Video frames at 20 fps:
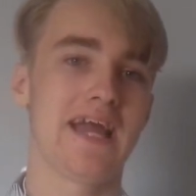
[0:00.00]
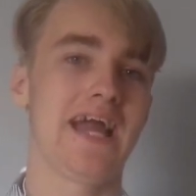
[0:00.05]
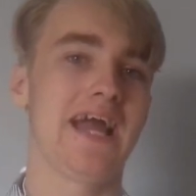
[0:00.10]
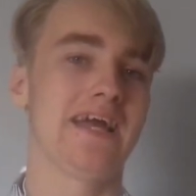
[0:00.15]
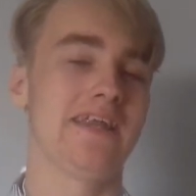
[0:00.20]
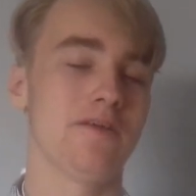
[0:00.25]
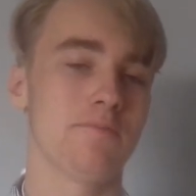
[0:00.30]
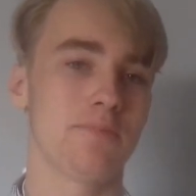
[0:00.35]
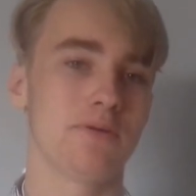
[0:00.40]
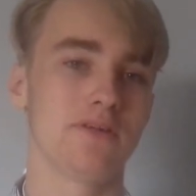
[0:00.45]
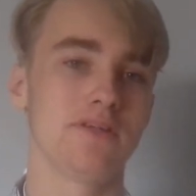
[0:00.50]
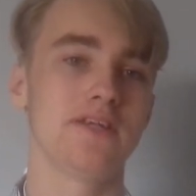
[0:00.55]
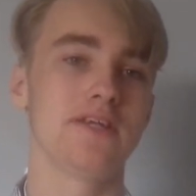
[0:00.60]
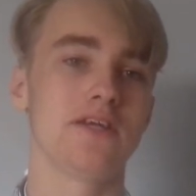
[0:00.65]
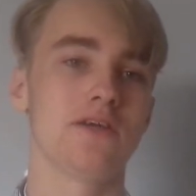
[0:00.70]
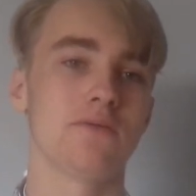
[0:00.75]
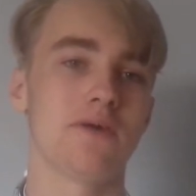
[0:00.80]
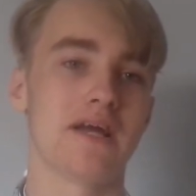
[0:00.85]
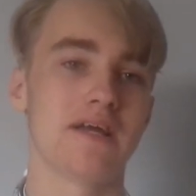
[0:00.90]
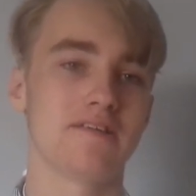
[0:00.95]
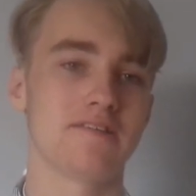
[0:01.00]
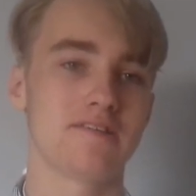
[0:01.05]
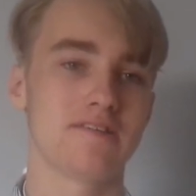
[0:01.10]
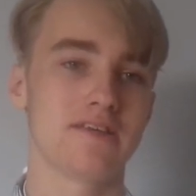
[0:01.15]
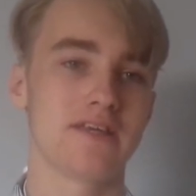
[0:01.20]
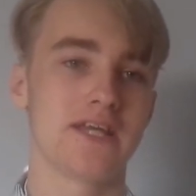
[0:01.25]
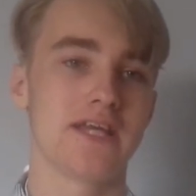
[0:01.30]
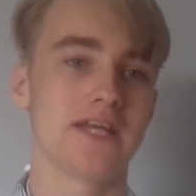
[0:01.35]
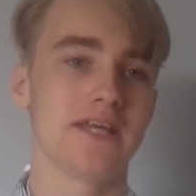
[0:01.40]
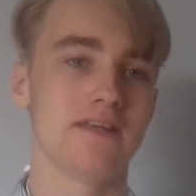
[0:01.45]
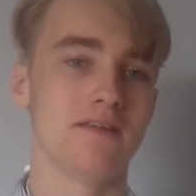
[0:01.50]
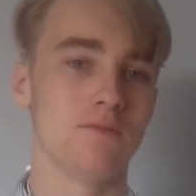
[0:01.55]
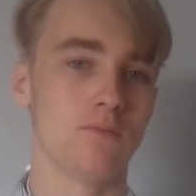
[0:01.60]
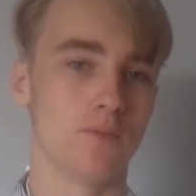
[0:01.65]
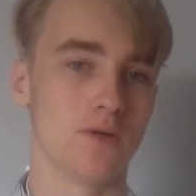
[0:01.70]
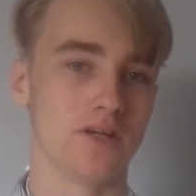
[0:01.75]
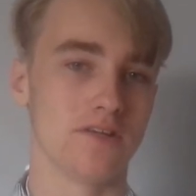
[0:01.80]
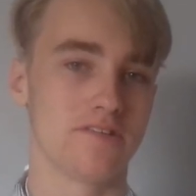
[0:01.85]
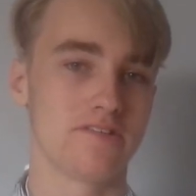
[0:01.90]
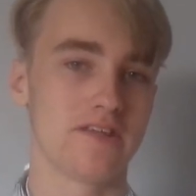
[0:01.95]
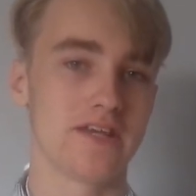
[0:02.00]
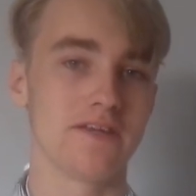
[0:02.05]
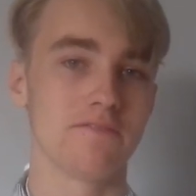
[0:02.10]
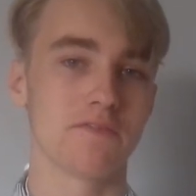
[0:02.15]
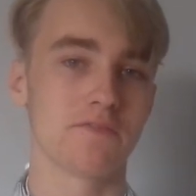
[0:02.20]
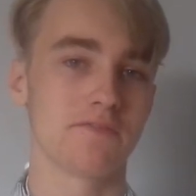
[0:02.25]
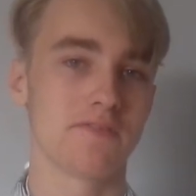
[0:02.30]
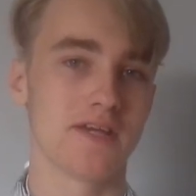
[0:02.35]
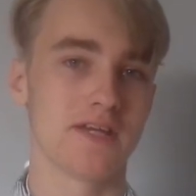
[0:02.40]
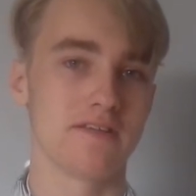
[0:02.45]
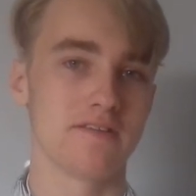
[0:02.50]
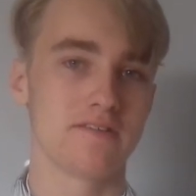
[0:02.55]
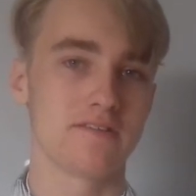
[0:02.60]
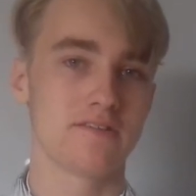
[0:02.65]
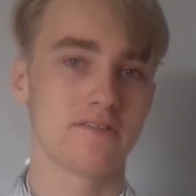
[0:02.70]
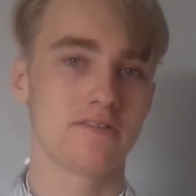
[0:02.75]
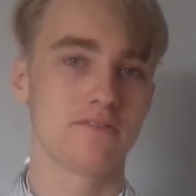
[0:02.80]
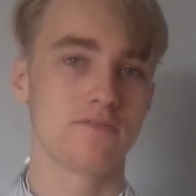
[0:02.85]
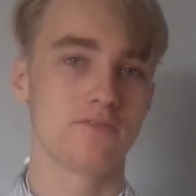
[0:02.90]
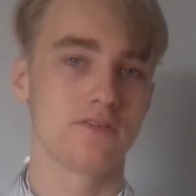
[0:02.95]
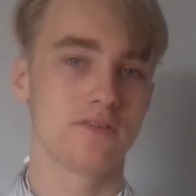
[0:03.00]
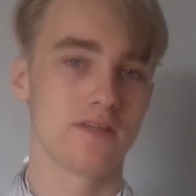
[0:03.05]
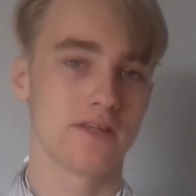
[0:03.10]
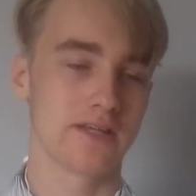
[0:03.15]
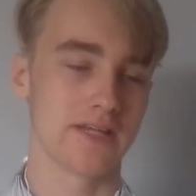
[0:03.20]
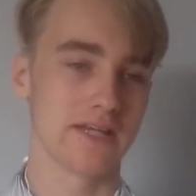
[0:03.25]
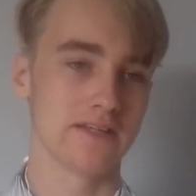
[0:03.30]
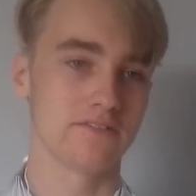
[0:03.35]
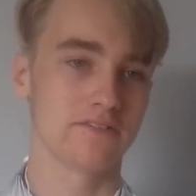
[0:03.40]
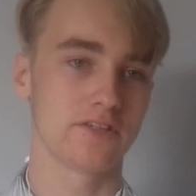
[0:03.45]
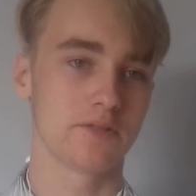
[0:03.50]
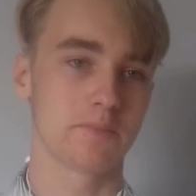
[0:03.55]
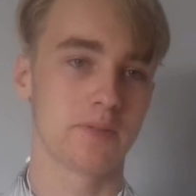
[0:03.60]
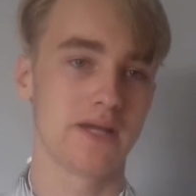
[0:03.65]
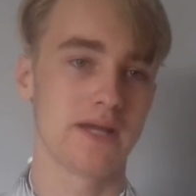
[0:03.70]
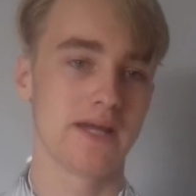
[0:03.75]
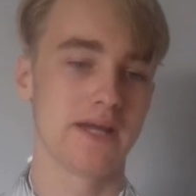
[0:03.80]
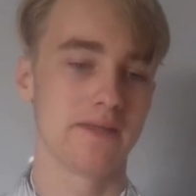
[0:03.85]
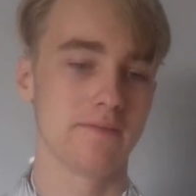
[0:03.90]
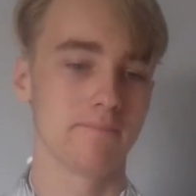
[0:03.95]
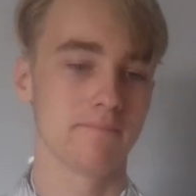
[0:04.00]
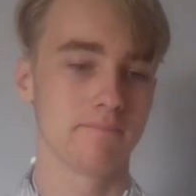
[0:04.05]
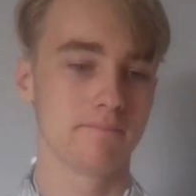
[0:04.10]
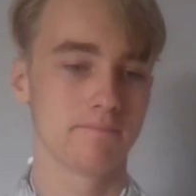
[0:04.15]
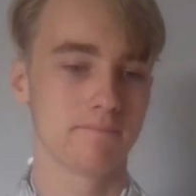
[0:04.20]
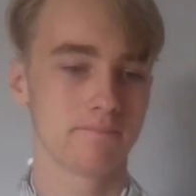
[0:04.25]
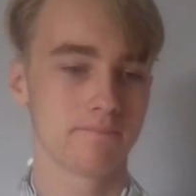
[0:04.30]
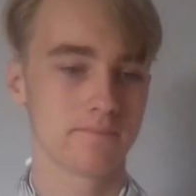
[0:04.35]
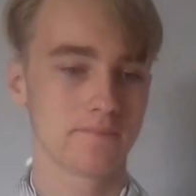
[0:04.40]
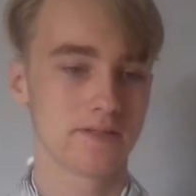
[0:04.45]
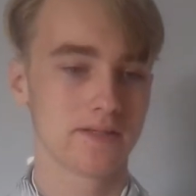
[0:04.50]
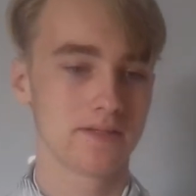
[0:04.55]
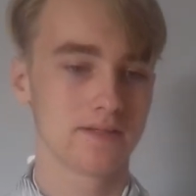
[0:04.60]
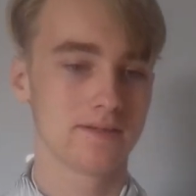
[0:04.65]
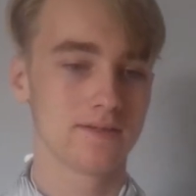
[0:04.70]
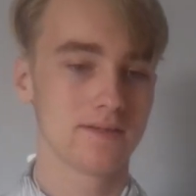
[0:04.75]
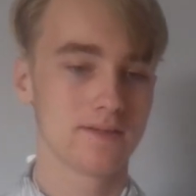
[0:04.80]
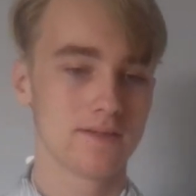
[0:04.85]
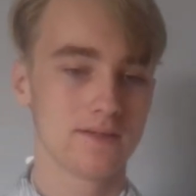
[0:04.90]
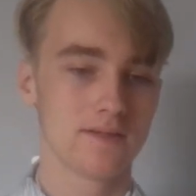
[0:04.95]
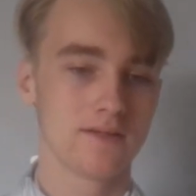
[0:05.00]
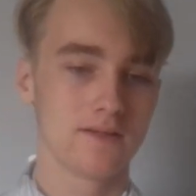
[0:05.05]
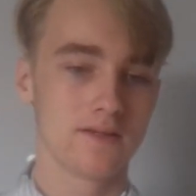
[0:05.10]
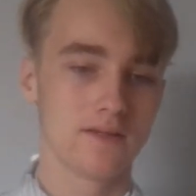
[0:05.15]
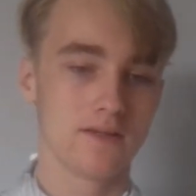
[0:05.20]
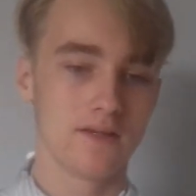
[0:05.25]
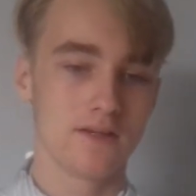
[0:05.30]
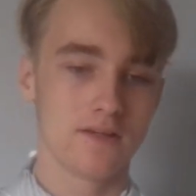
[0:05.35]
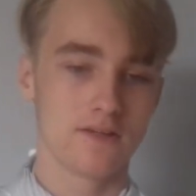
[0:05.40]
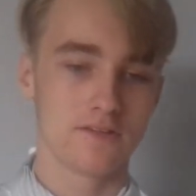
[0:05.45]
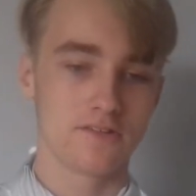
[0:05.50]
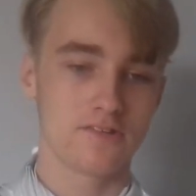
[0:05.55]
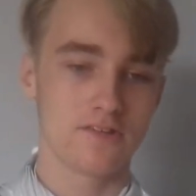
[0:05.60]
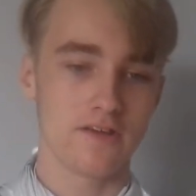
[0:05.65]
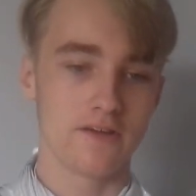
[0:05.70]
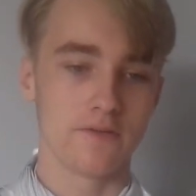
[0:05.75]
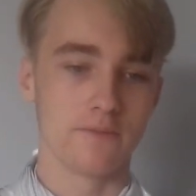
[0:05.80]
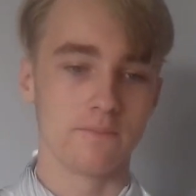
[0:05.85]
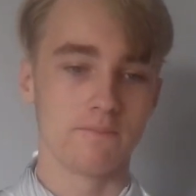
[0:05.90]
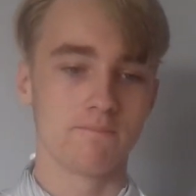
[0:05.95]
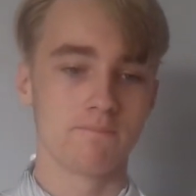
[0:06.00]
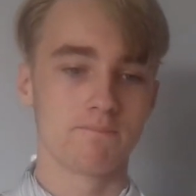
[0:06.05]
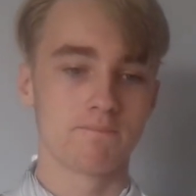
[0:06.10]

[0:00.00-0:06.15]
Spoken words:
and it put the US in a worse state of affairs against Japan. So,